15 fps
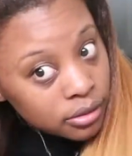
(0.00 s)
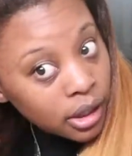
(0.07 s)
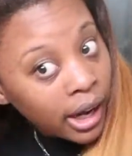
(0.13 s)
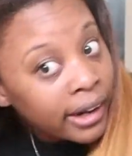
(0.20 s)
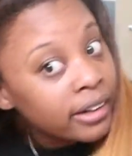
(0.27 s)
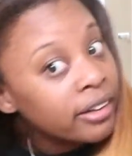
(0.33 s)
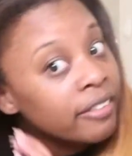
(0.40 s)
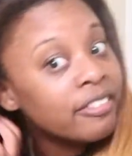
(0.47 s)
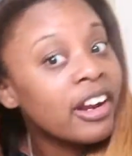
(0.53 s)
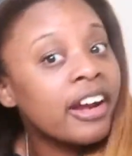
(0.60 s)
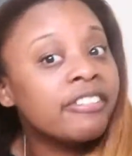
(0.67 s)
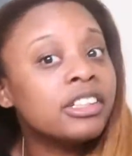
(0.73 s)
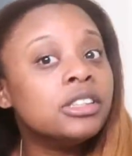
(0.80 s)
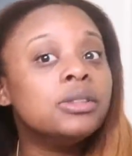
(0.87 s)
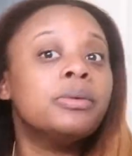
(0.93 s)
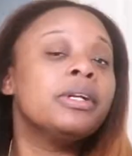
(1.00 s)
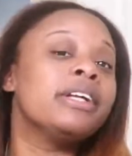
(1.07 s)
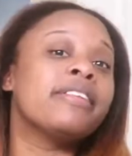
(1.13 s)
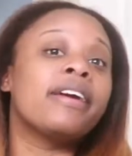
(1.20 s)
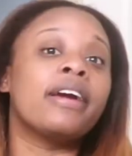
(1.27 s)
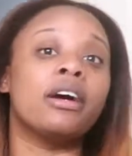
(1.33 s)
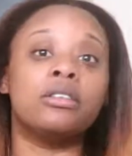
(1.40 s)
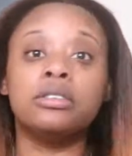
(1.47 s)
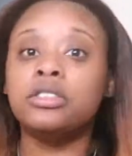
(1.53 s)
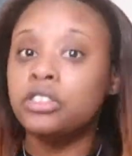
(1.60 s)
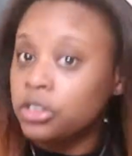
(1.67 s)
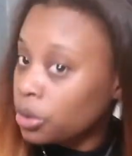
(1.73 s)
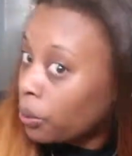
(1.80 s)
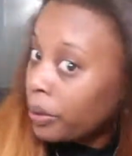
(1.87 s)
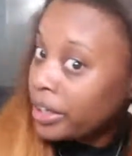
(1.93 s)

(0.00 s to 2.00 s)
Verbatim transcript: I didn't even have to do anything else to